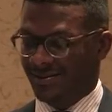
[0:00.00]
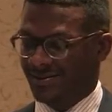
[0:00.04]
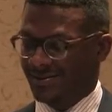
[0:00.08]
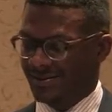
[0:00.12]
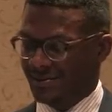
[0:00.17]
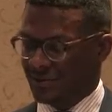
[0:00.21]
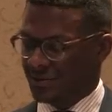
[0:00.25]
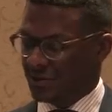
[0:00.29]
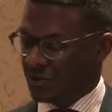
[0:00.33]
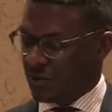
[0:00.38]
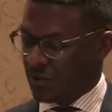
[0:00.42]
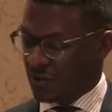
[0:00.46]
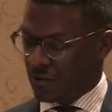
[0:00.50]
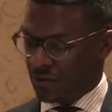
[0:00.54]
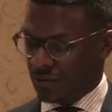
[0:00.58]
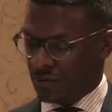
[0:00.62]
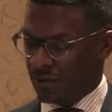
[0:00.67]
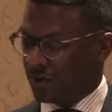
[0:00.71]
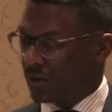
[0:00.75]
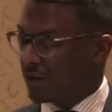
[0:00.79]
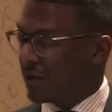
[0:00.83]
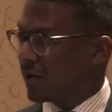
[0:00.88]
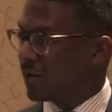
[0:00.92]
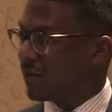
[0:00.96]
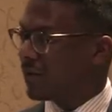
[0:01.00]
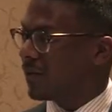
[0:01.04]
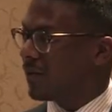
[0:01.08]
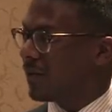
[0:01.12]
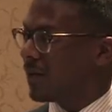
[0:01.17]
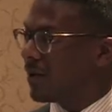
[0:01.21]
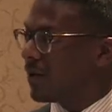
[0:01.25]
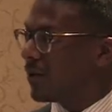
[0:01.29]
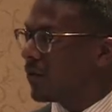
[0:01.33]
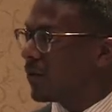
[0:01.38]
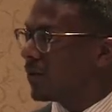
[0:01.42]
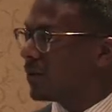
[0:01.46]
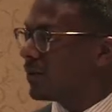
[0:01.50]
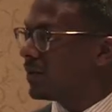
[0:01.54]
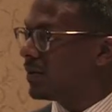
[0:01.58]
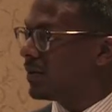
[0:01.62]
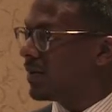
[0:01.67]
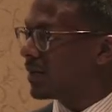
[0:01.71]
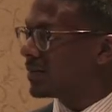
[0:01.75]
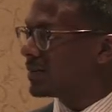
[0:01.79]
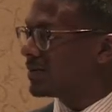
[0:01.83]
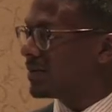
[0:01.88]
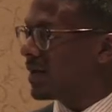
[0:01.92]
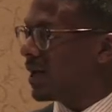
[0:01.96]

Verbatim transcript: So, you know, next